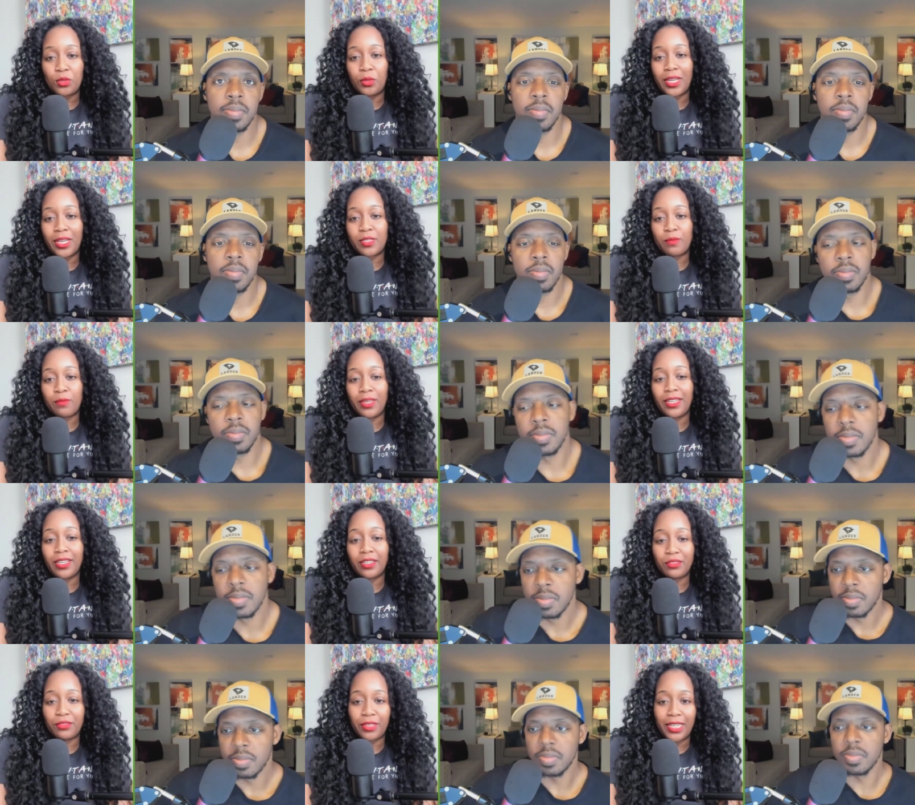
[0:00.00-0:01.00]
Speaker 1: who has been
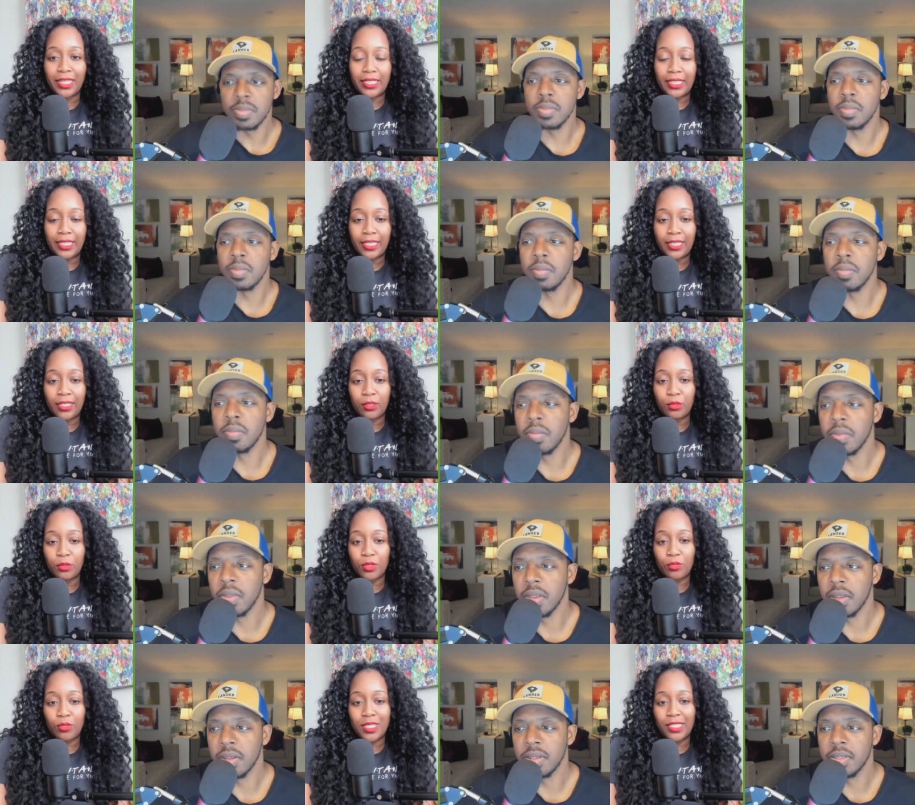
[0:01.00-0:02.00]
convicted, who
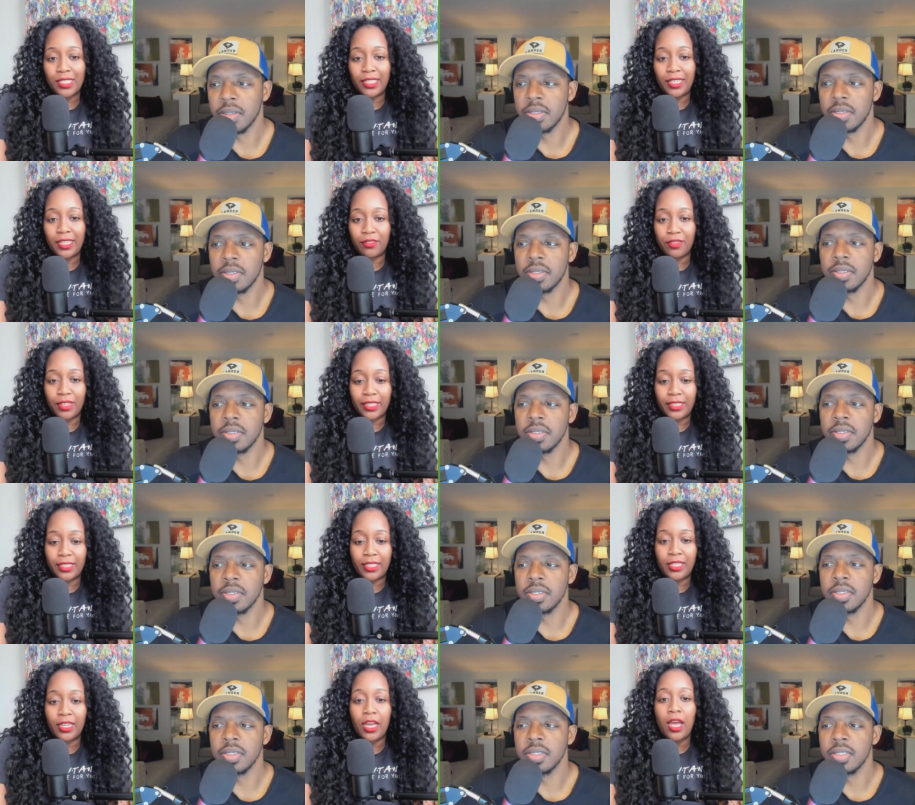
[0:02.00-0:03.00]
was recently
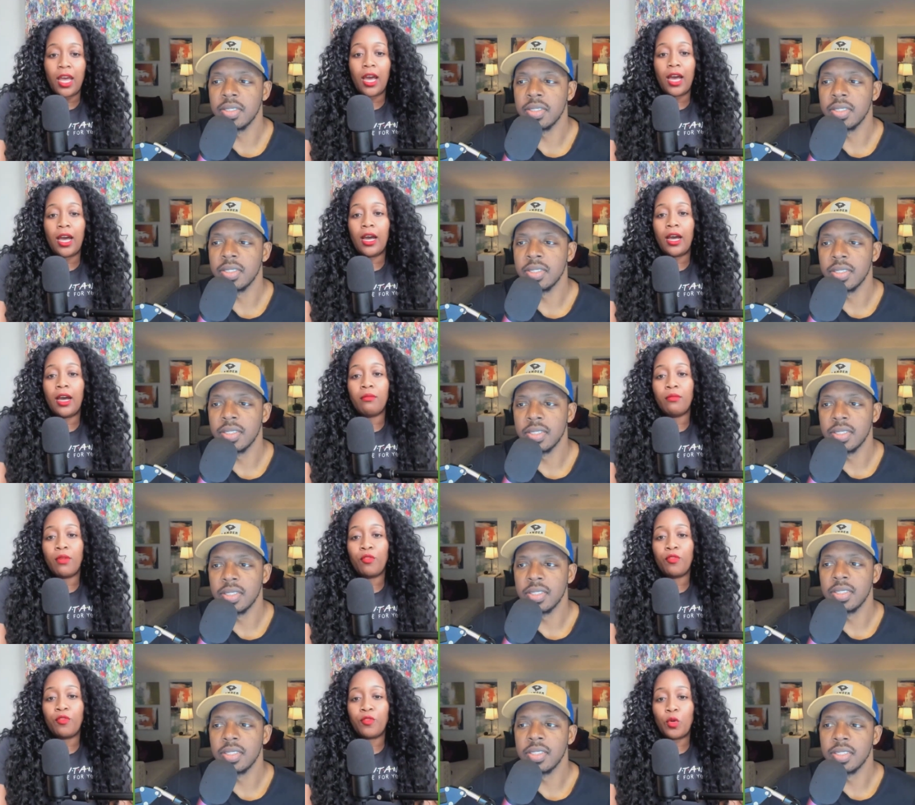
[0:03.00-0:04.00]
convicted um,
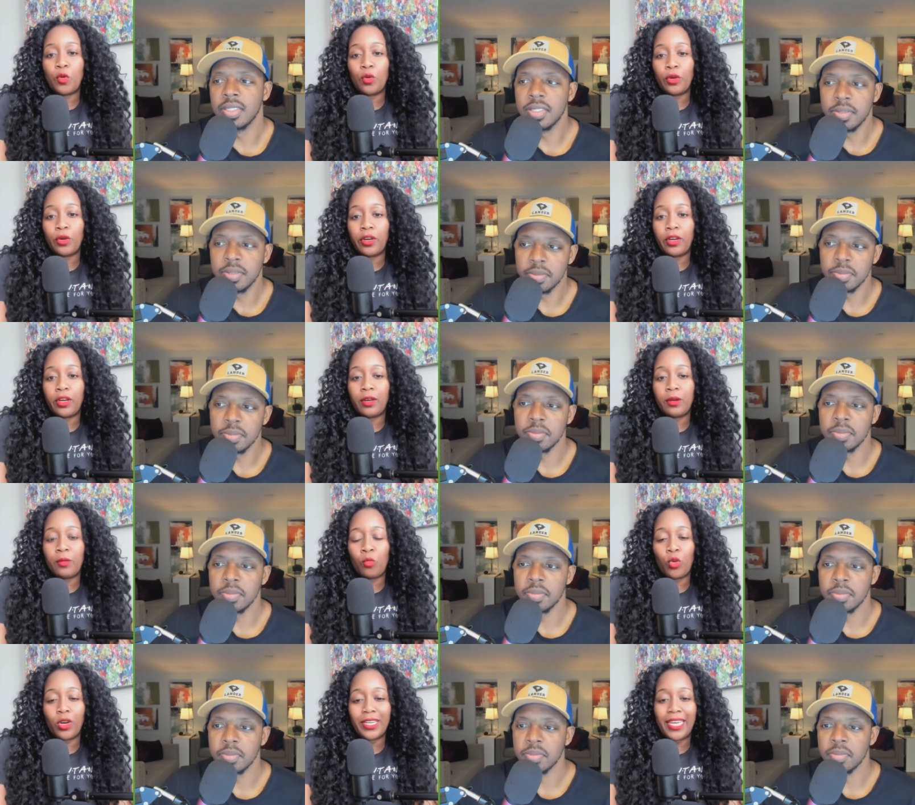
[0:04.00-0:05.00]
for
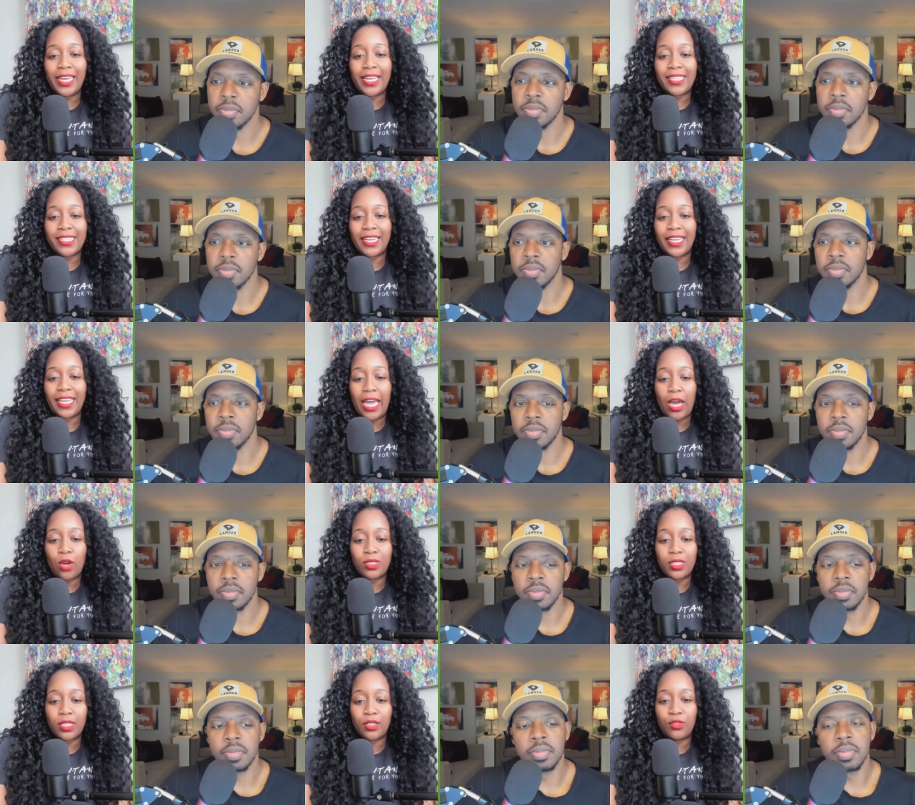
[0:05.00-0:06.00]
working as an
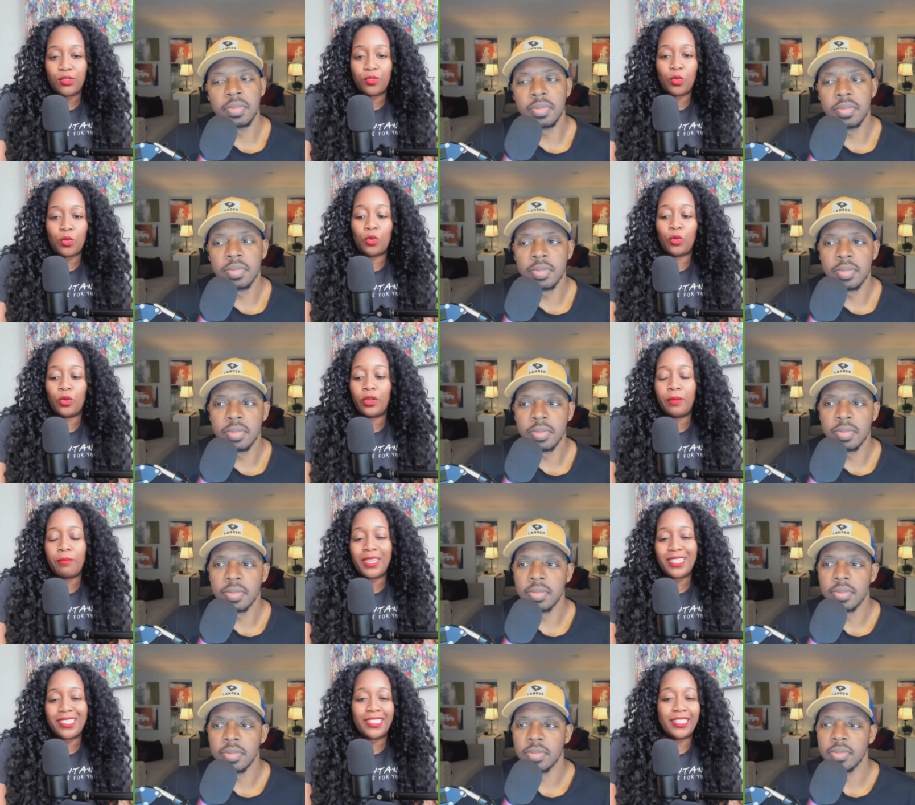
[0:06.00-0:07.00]
accountant for
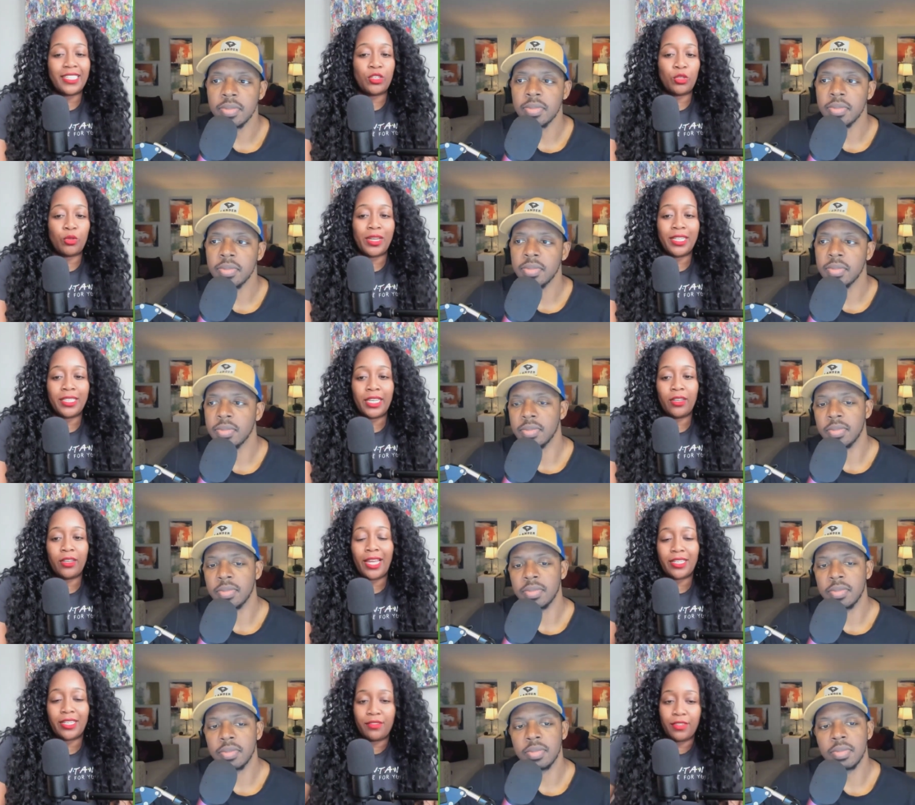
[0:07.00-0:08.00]
basically doing illegal
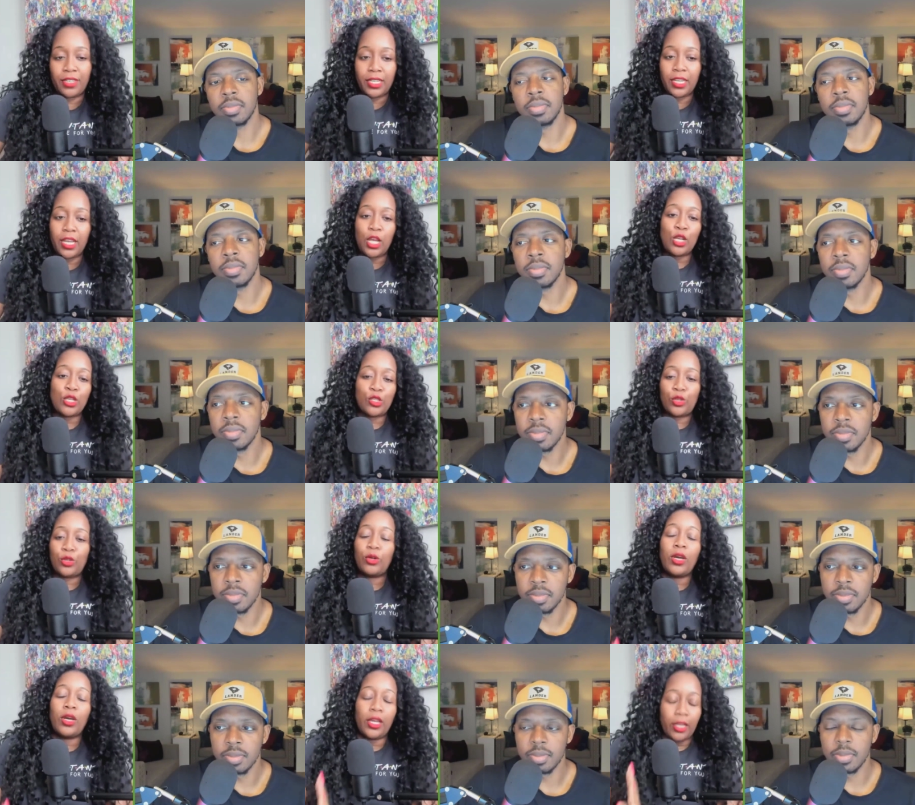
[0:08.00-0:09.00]
activity.
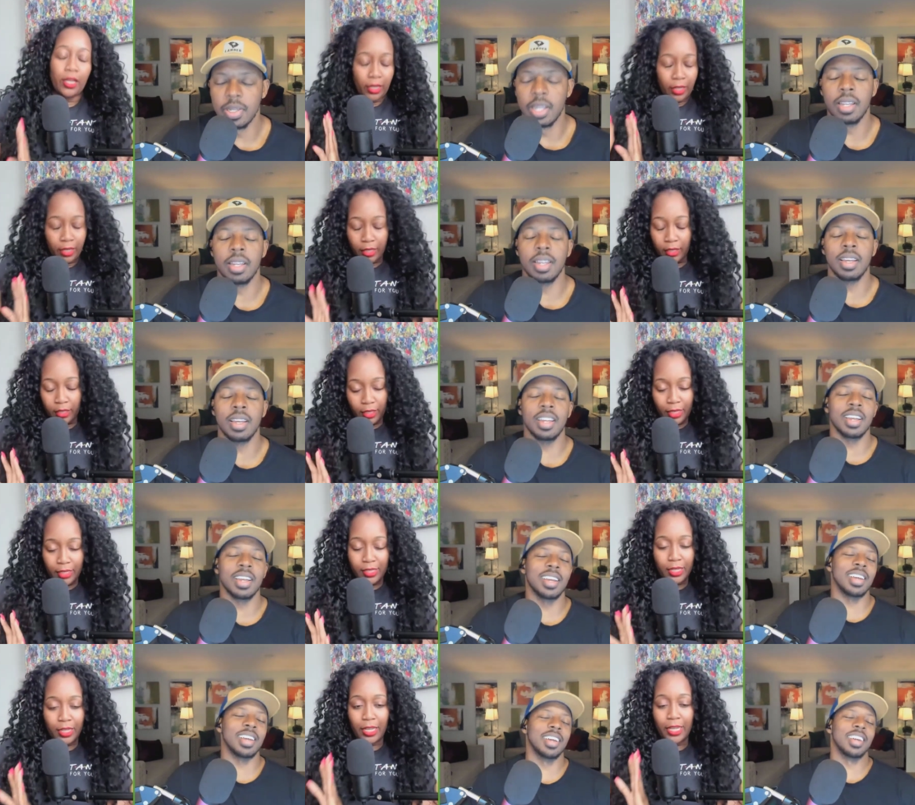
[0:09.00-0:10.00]
So,
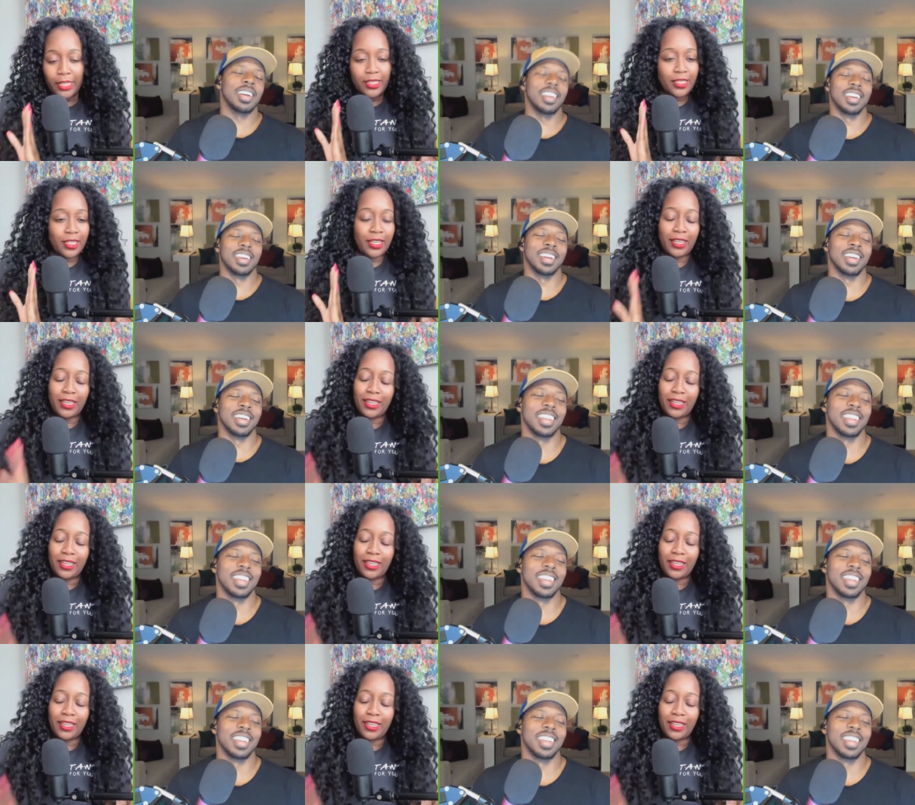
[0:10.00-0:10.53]
it's a, it's